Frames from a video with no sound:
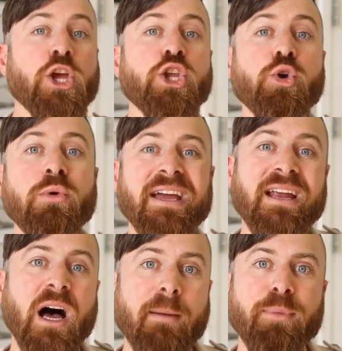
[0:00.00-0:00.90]
you can
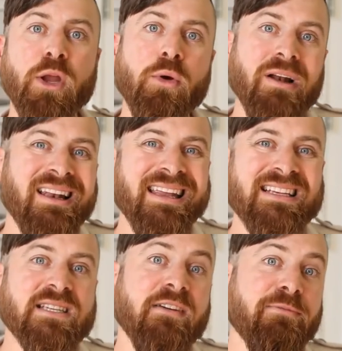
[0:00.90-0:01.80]
upload a
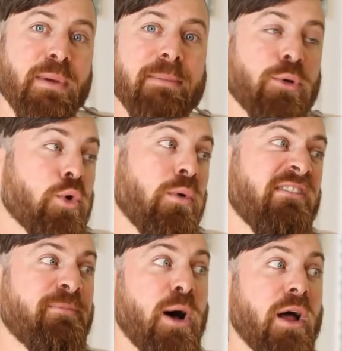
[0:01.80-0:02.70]
list of people who
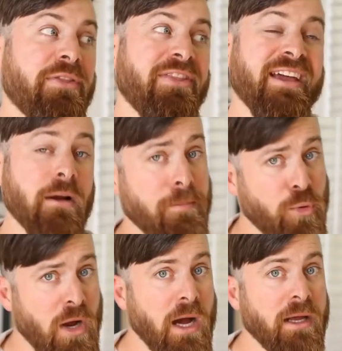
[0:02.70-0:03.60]
have bought their
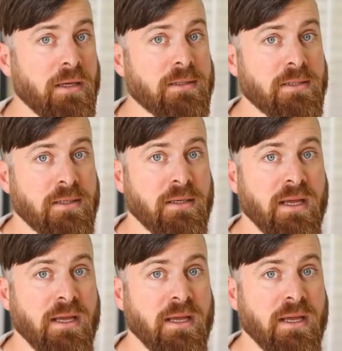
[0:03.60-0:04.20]
product,